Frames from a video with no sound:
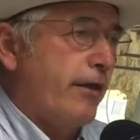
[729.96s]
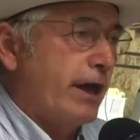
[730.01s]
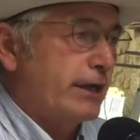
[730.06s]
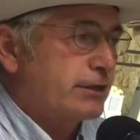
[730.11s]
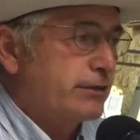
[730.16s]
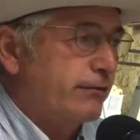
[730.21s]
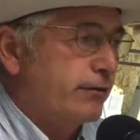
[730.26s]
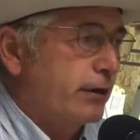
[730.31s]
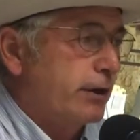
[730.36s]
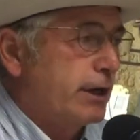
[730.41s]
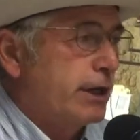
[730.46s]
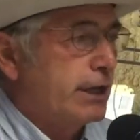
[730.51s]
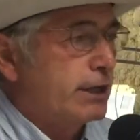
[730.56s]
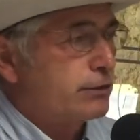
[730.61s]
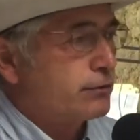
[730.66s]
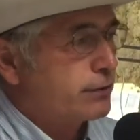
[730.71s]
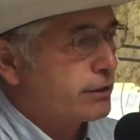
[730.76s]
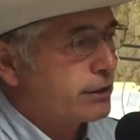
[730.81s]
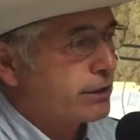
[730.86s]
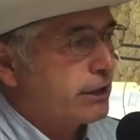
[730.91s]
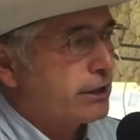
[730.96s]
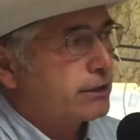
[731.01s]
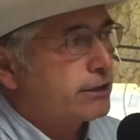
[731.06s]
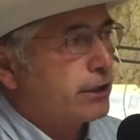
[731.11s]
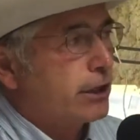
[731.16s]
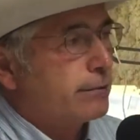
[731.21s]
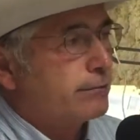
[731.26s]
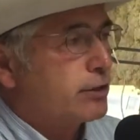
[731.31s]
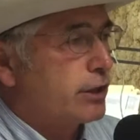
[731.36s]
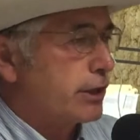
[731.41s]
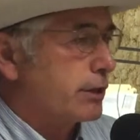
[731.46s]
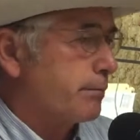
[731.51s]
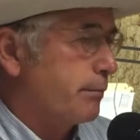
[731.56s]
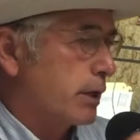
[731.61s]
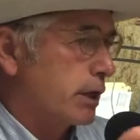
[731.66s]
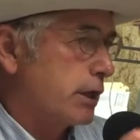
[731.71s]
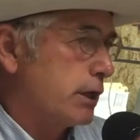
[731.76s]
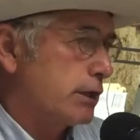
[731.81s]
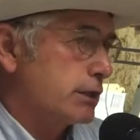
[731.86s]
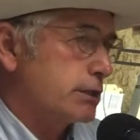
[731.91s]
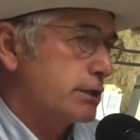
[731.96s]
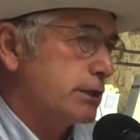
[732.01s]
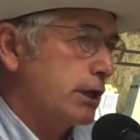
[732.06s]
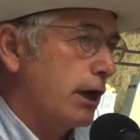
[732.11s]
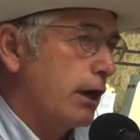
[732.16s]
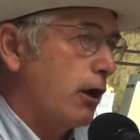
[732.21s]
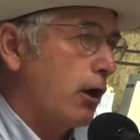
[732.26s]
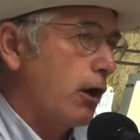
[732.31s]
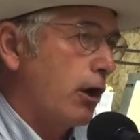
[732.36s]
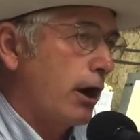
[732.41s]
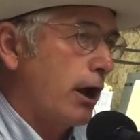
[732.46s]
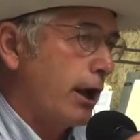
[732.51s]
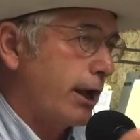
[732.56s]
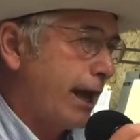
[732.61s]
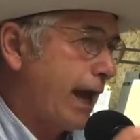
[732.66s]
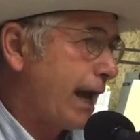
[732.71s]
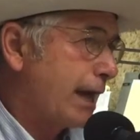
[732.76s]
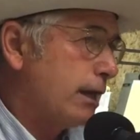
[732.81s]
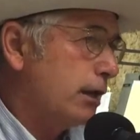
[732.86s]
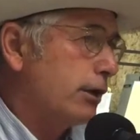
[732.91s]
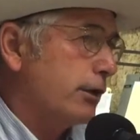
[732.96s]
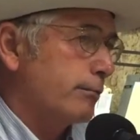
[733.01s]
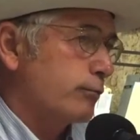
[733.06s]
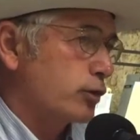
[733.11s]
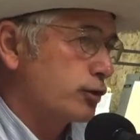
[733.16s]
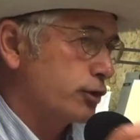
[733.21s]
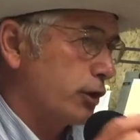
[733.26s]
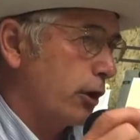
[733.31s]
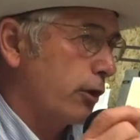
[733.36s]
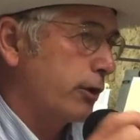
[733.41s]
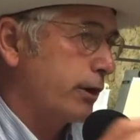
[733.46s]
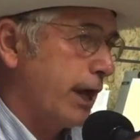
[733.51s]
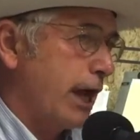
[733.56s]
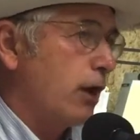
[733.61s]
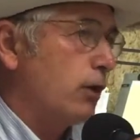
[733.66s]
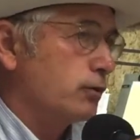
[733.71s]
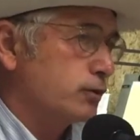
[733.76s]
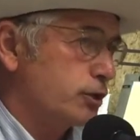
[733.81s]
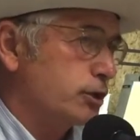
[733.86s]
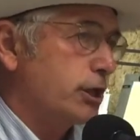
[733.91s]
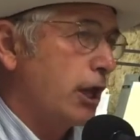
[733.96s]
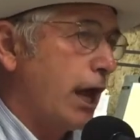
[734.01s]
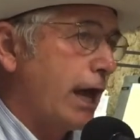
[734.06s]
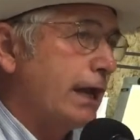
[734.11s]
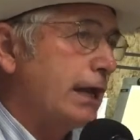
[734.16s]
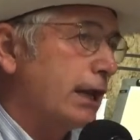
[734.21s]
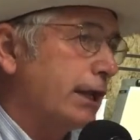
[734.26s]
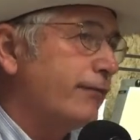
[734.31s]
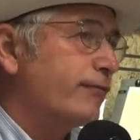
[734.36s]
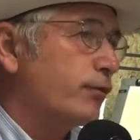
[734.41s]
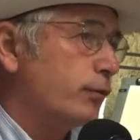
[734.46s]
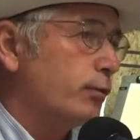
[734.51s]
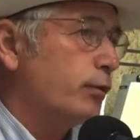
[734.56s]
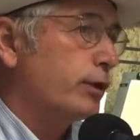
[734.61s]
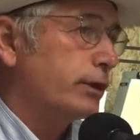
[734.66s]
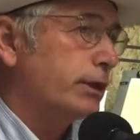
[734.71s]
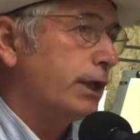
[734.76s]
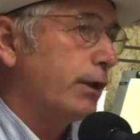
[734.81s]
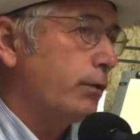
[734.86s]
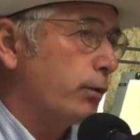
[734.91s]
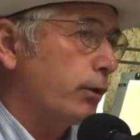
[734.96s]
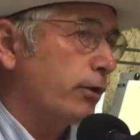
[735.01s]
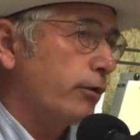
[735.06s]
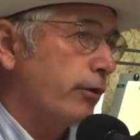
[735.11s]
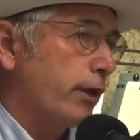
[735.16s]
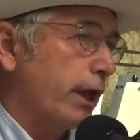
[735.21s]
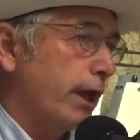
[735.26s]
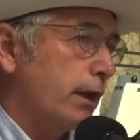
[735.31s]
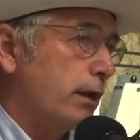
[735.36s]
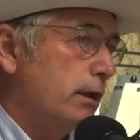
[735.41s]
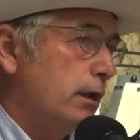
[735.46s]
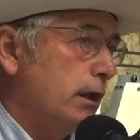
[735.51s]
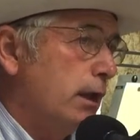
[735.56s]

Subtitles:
That's a very interesting subject because our cattle numbers are down slightly from what they were then.